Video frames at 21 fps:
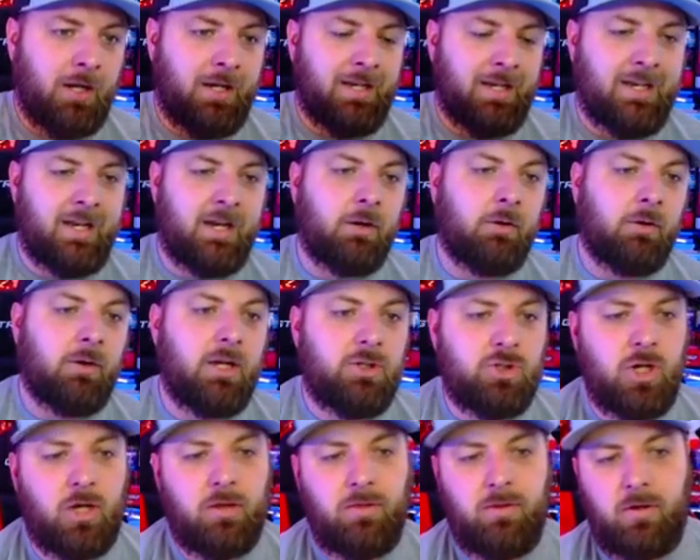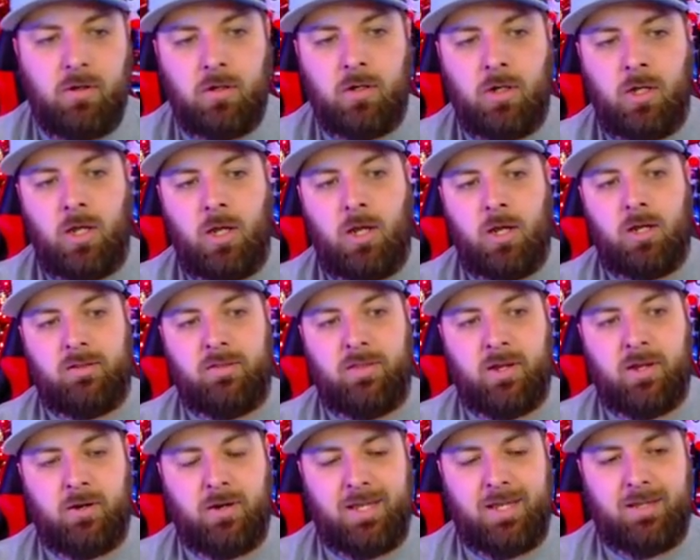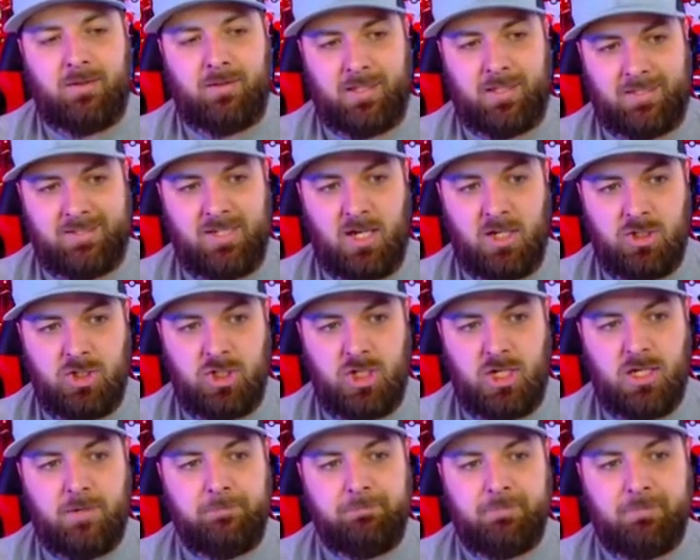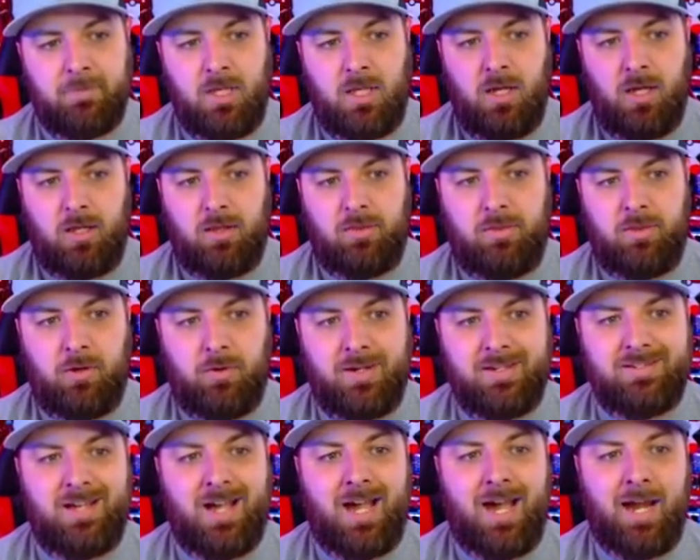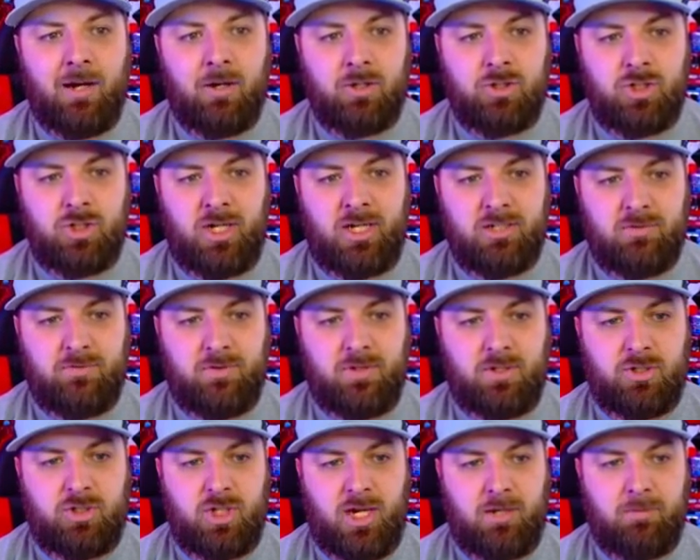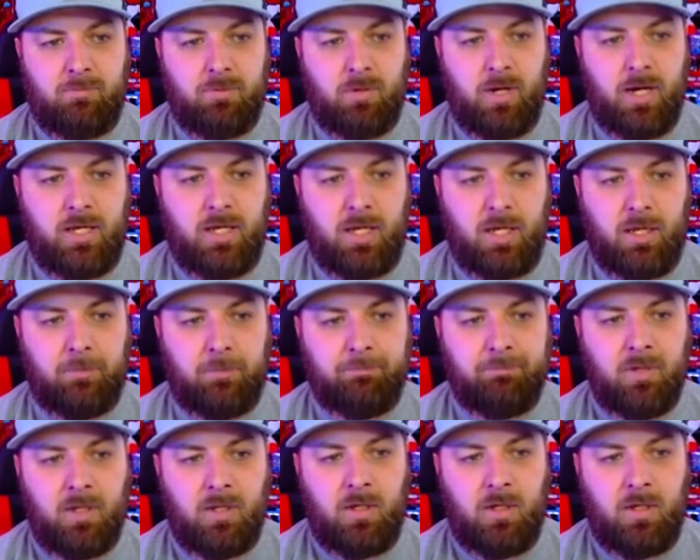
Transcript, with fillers: near each other, they're like touching, there is a higher chance for the chain breaking.